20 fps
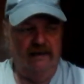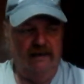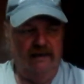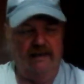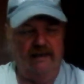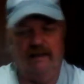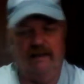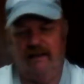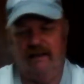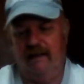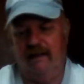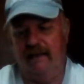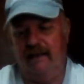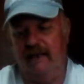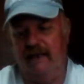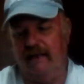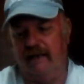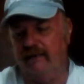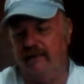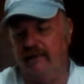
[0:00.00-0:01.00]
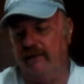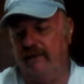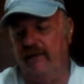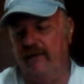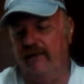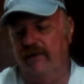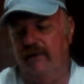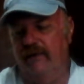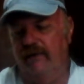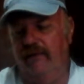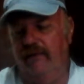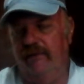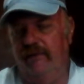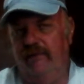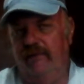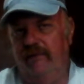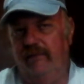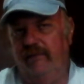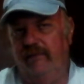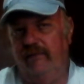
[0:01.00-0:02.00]
and it grew
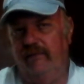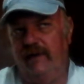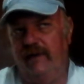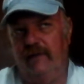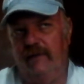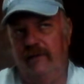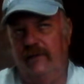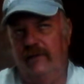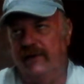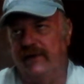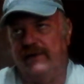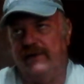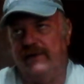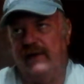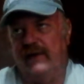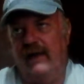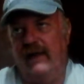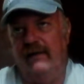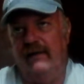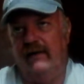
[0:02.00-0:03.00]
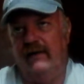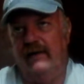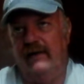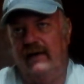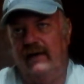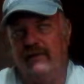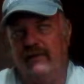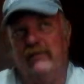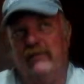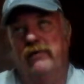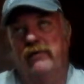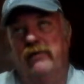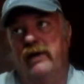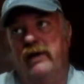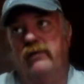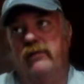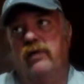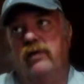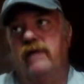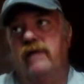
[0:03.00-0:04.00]

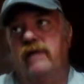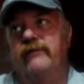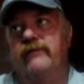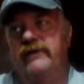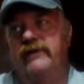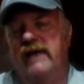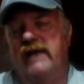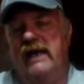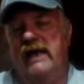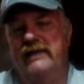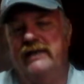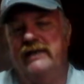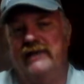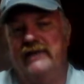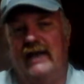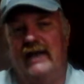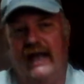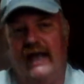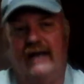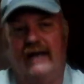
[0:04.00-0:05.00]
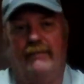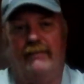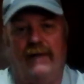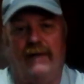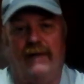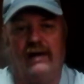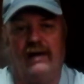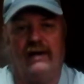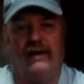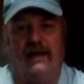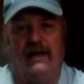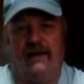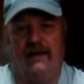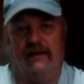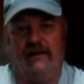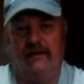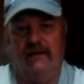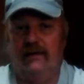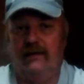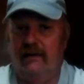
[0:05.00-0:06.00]
in one of the tanks that had a pond
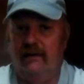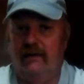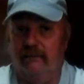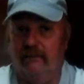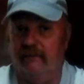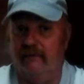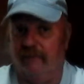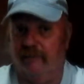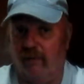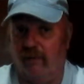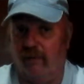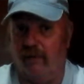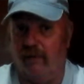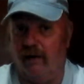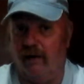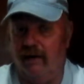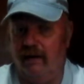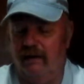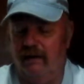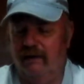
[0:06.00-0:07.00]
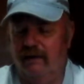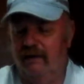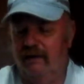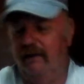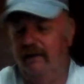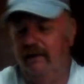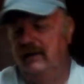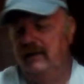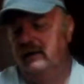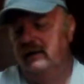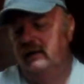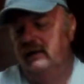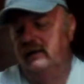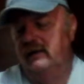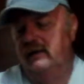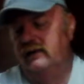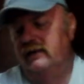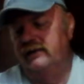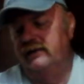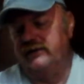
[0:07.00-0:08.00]
liner before.
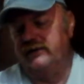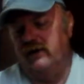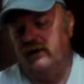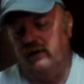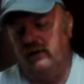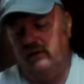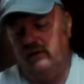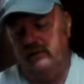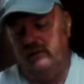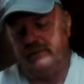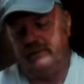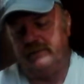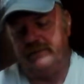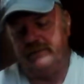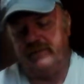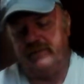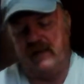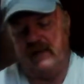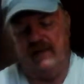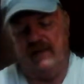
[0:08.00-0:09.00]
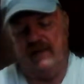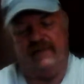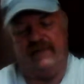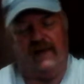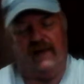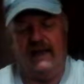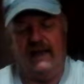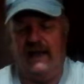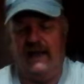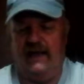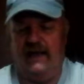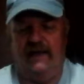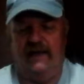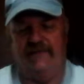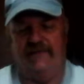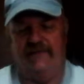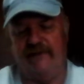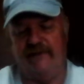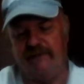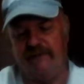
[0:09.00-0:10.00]
So
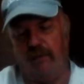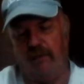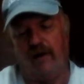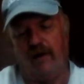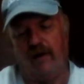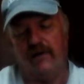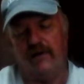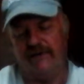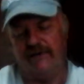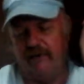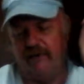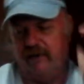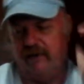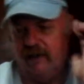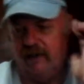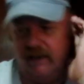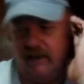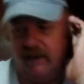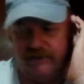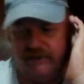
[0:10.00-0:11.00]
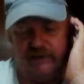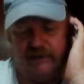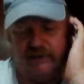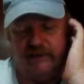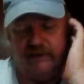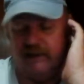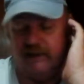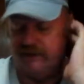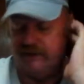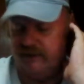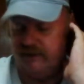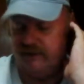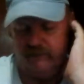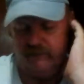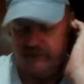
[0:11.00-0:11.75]
if this water circulation it doesn't do the